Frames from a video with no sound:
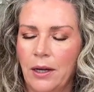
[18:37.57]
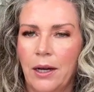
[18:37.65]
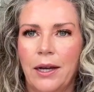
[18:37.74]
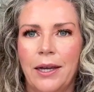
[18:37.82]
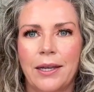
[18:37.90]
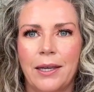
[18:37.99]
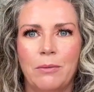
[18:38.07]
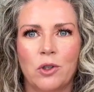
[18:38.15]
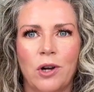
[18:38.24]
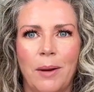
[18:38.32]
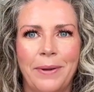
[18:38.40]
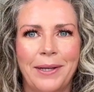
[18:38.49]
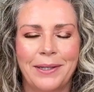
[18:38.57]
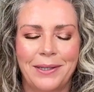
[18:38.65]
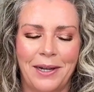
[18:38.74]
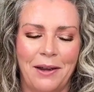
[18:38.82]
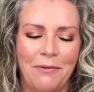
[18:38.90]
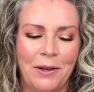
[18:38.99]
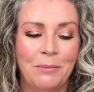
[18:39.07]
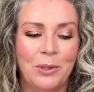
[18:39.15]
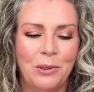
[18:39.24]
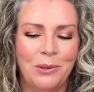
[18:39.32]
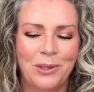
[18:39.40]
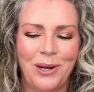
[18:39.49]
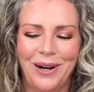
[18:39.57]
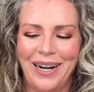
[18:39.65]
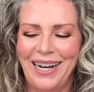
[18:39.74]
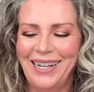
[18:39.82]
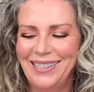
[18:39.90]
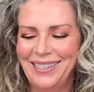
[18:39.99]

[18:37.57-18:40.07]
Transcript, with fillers: I keep dropping stuff. I'm so sorry.